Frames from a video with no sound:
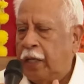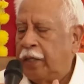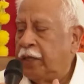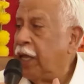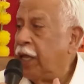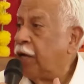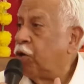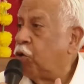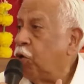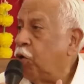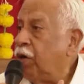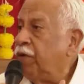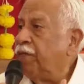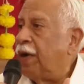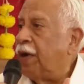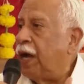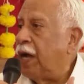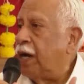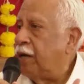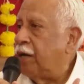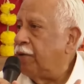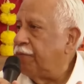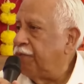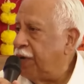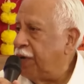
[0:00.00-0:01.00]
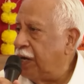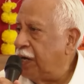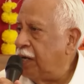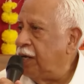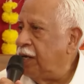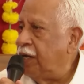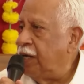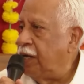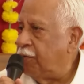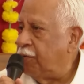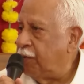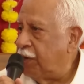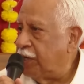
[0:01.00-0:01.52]
They could have had a
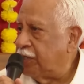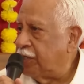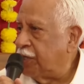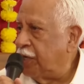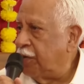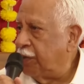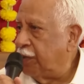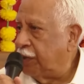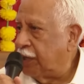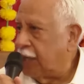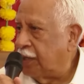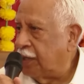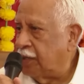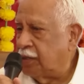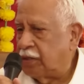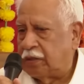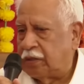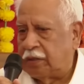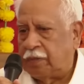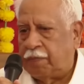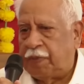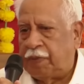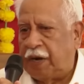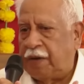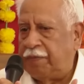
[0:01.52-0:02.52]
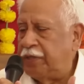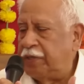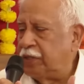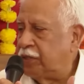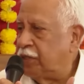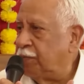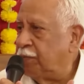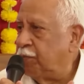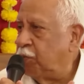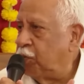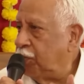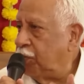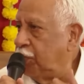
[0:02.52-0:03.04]
friendly equation with us. Prime
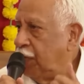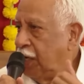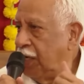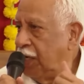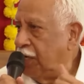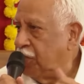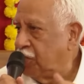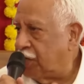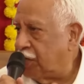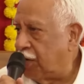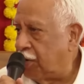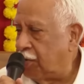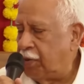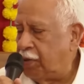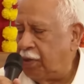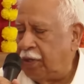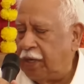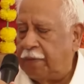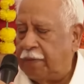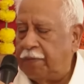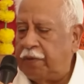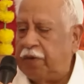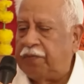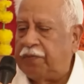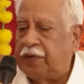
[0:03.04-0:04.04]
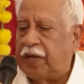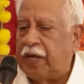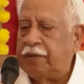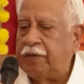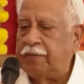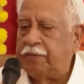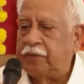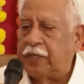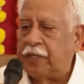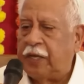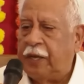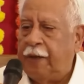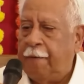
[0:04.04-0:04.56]
Minister Modi reached out a number of times.